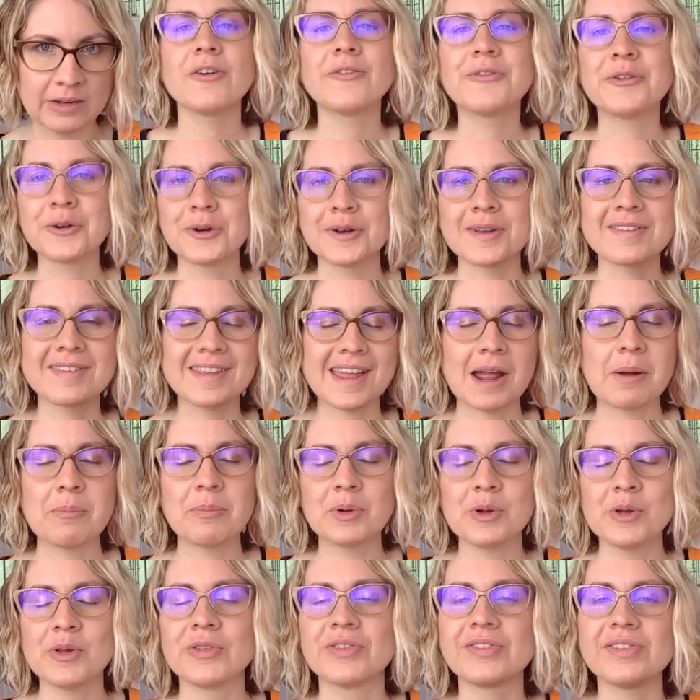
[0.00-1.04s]
For
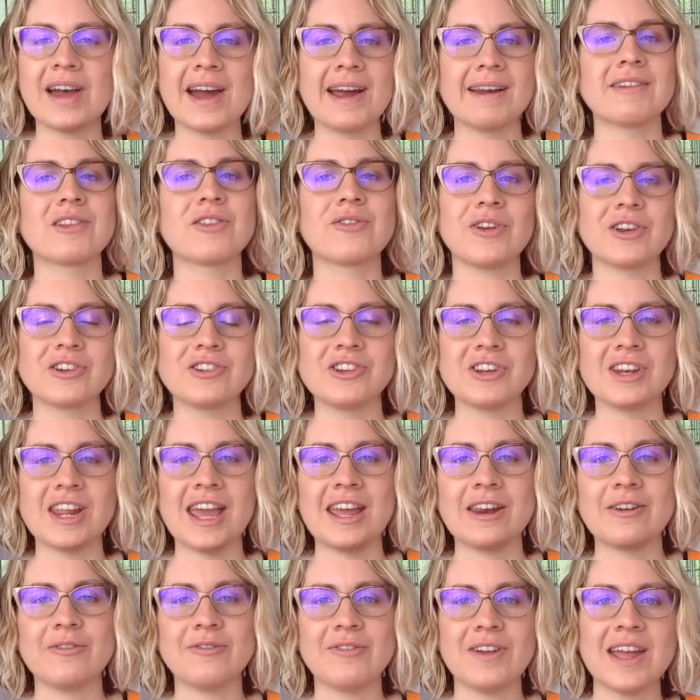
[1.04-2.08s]
example, science fiction
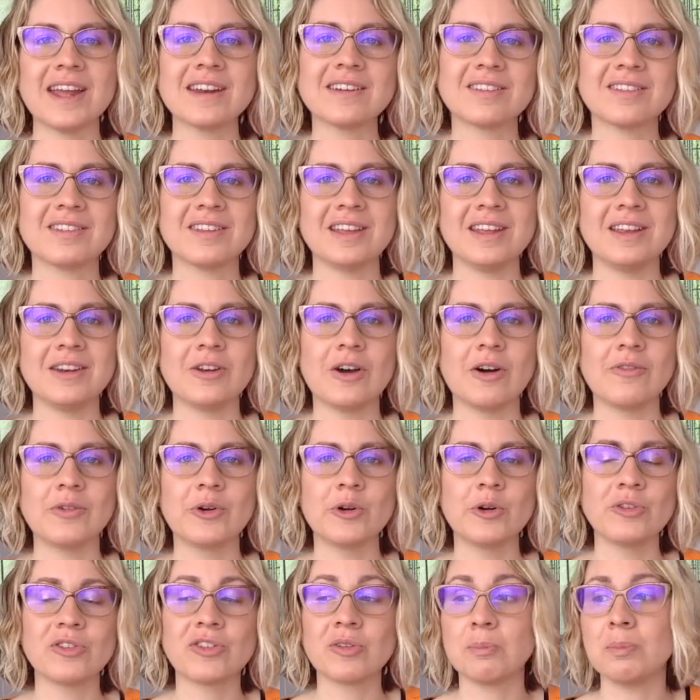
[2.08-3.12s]
and fantasy
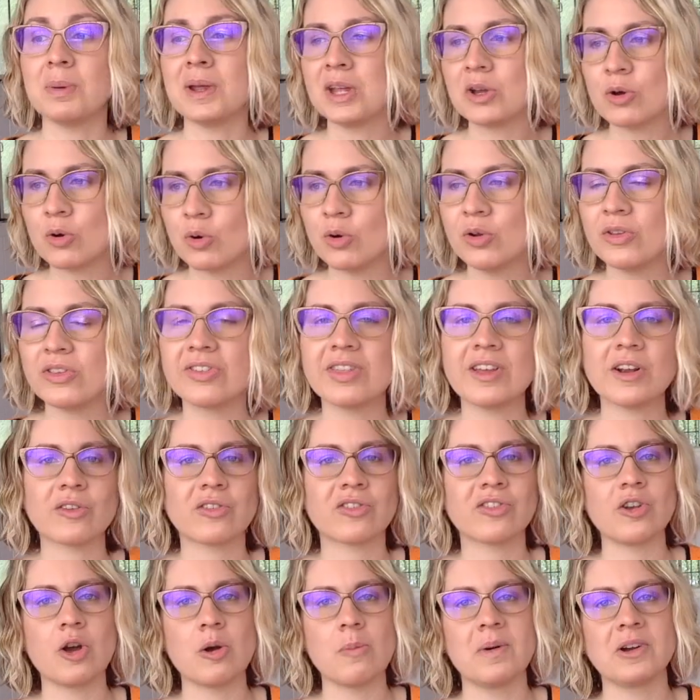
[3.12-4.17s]
novels, because there's
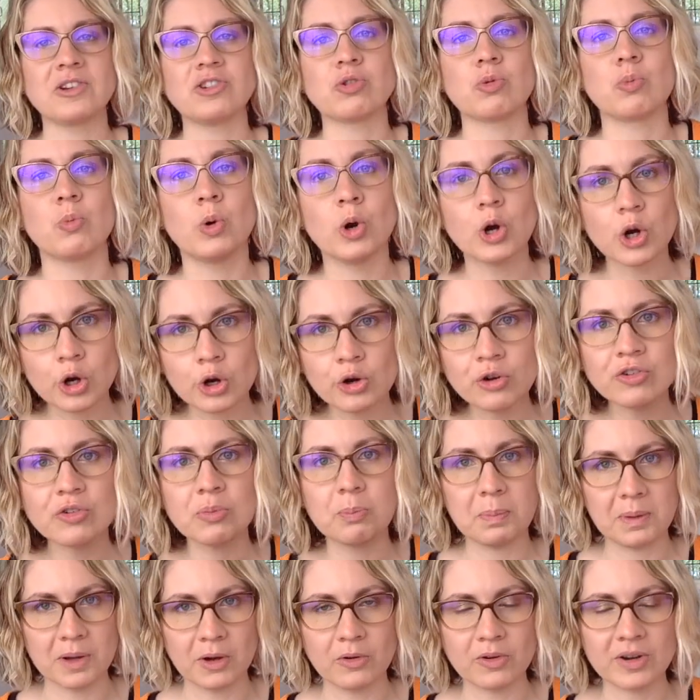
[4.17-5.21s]
so much world
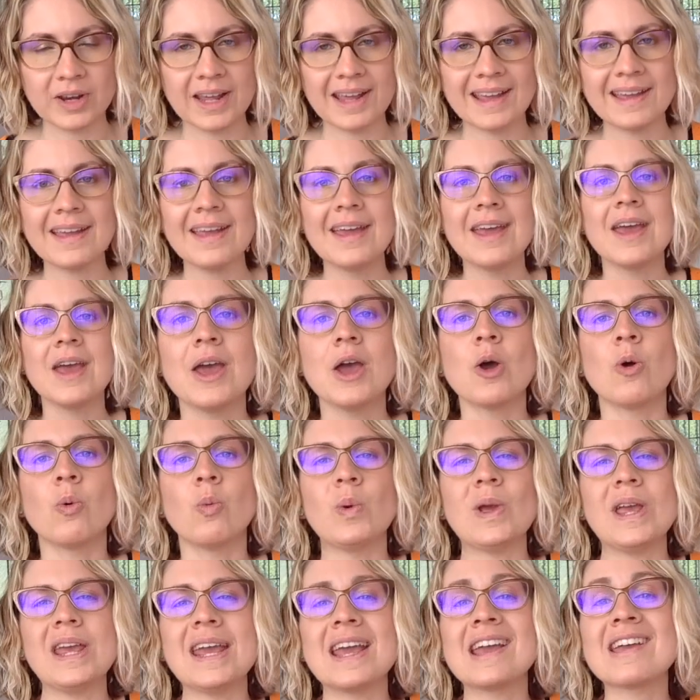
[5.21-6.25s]
building,
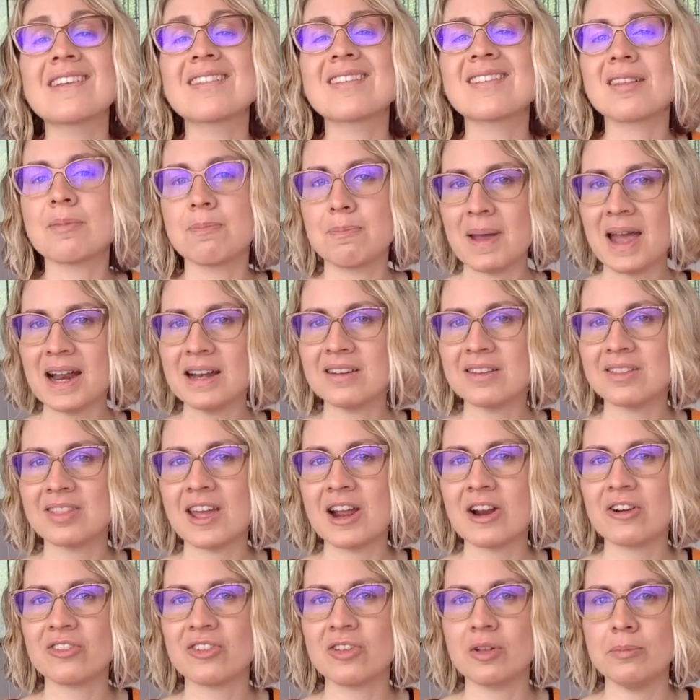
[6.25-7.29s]
we expect
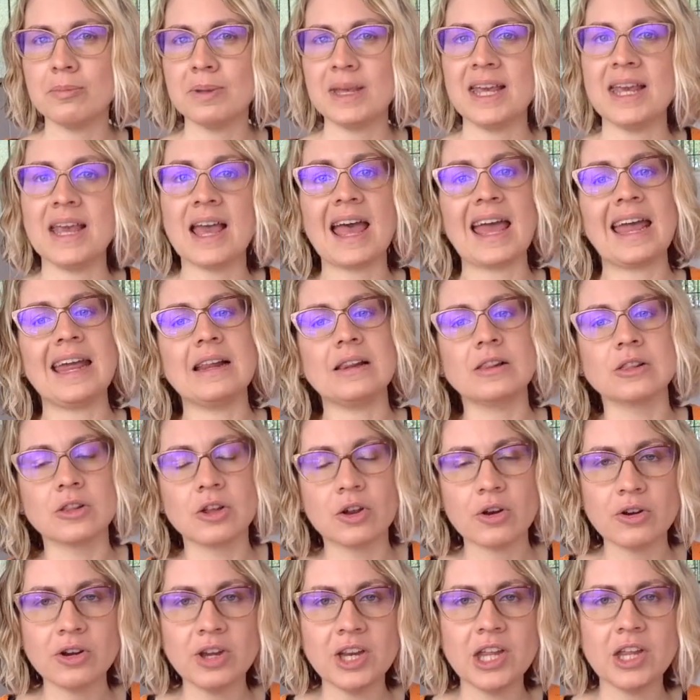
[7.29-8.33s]
there to be a
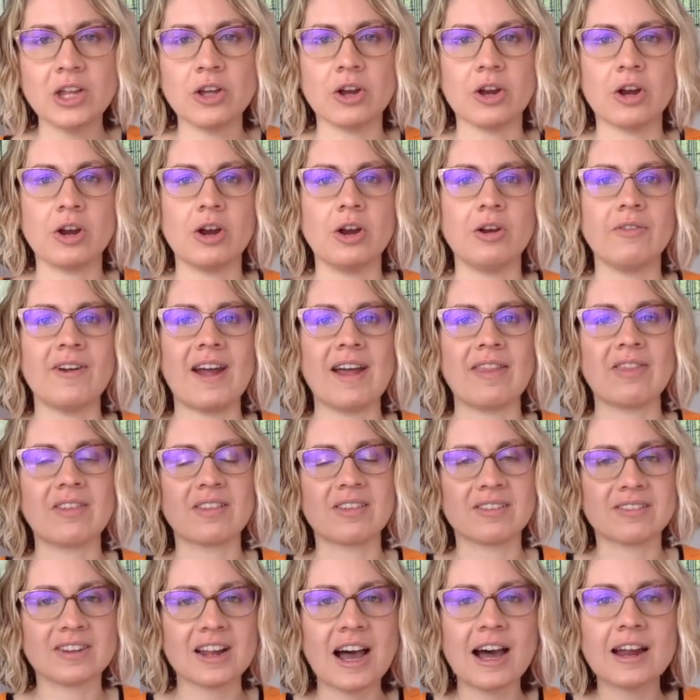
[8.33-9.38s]
learning curve at the
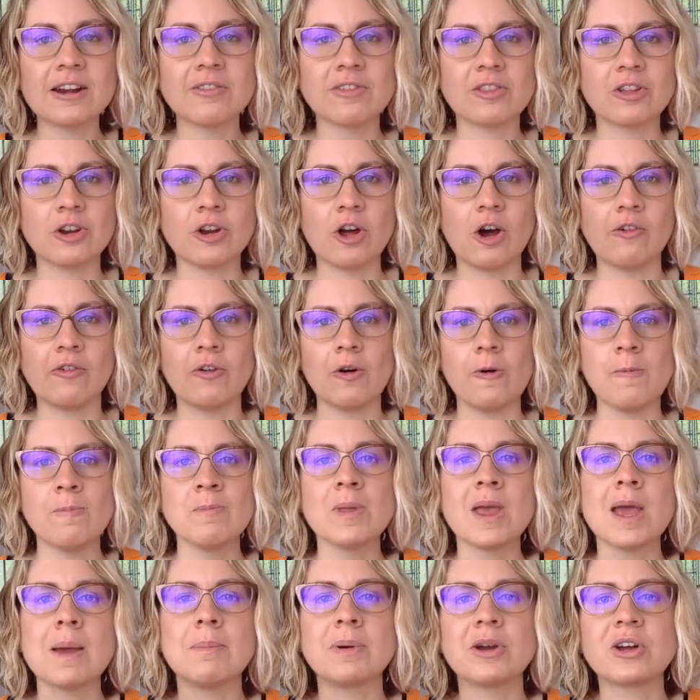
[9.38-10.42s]
start of the novel
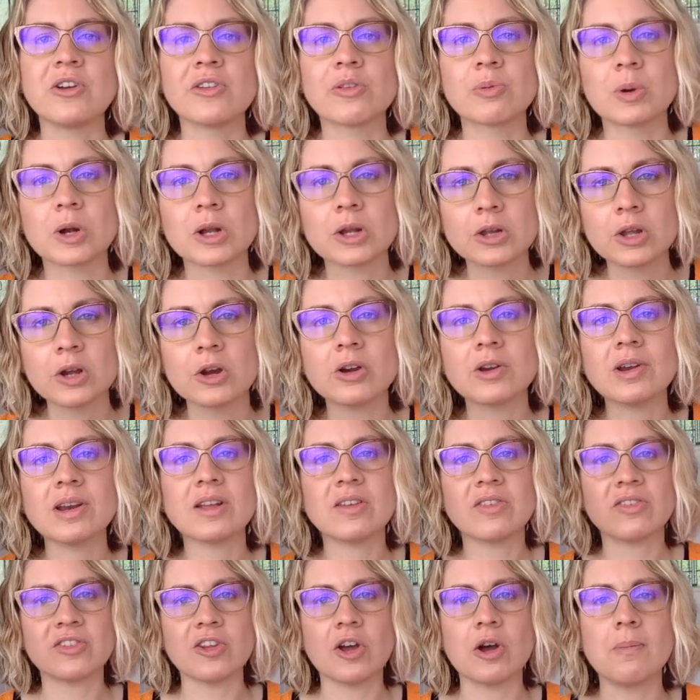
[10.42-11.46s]
because we're learning
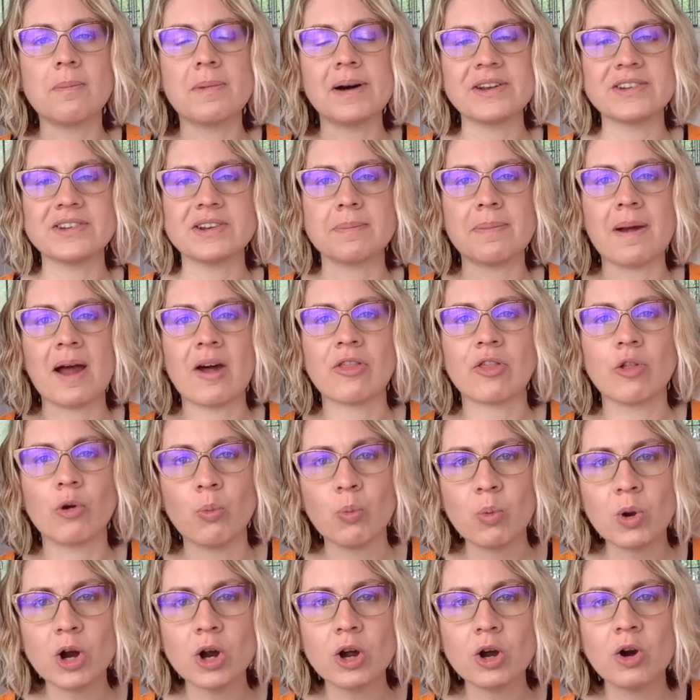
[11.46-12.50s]
so much about the
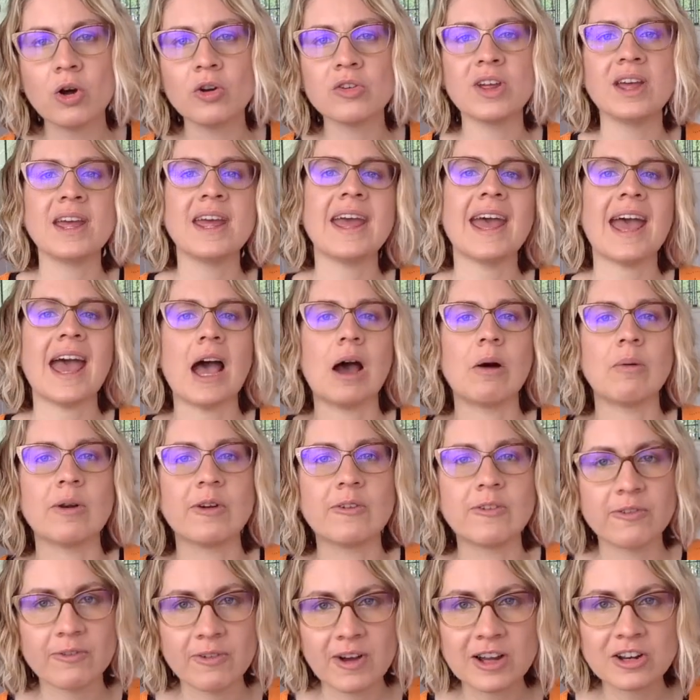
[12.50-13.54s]
world, how it
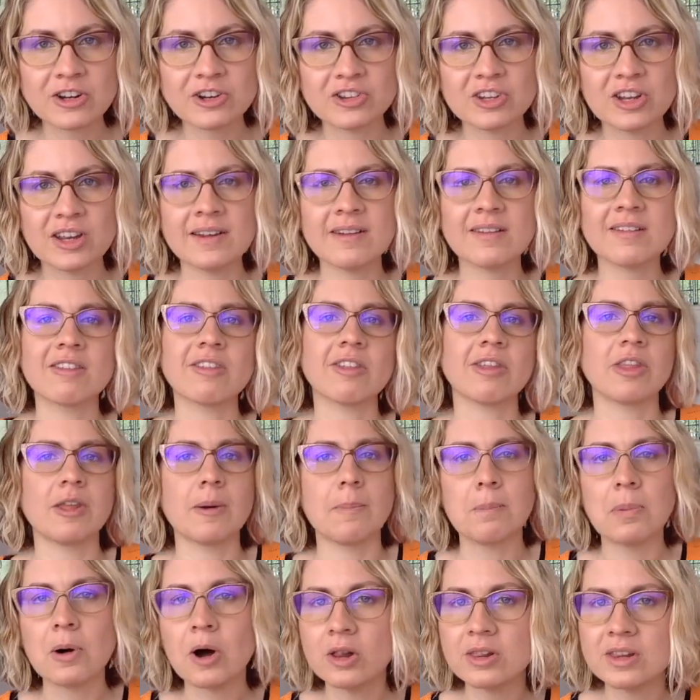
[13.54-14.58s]
functions, the
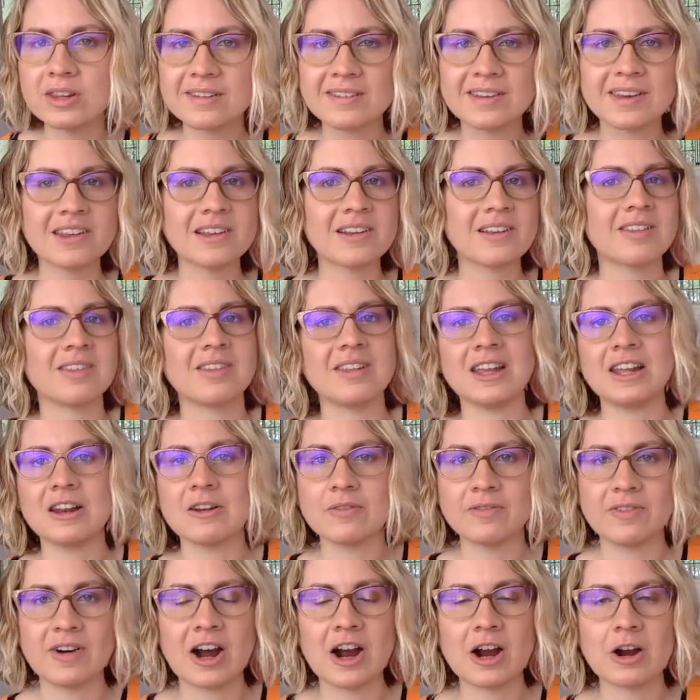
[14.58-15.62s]
politics, the
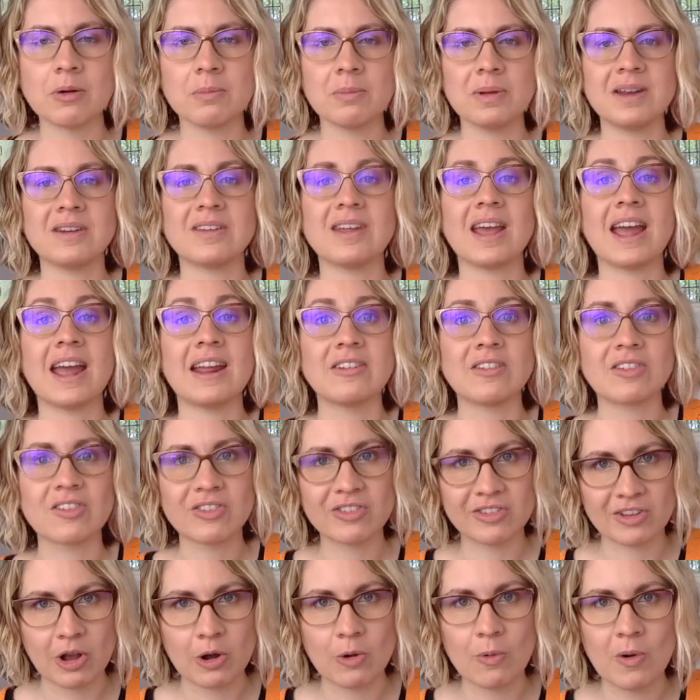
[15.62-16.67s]
environment, and
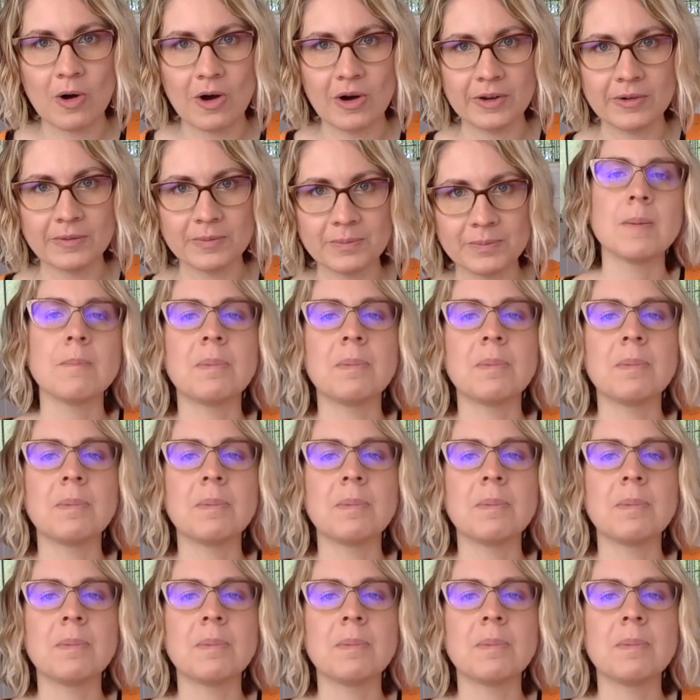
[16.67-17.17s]
so on.